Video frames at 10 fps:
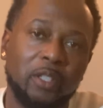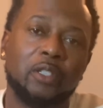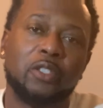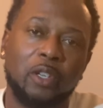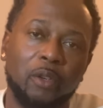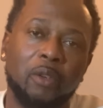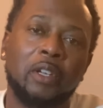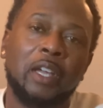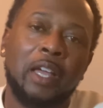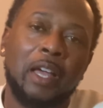So
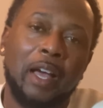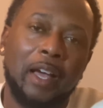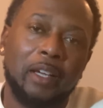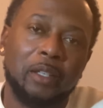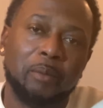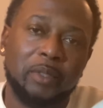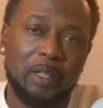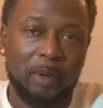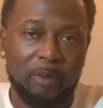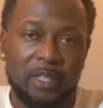I did
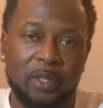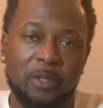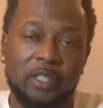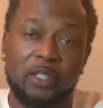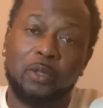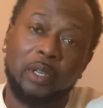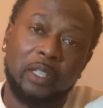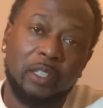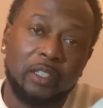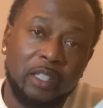my research and sort of
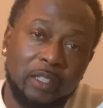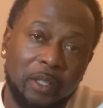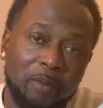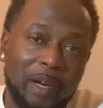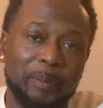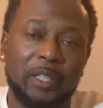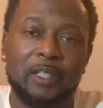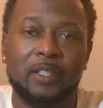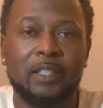looked into the replicas.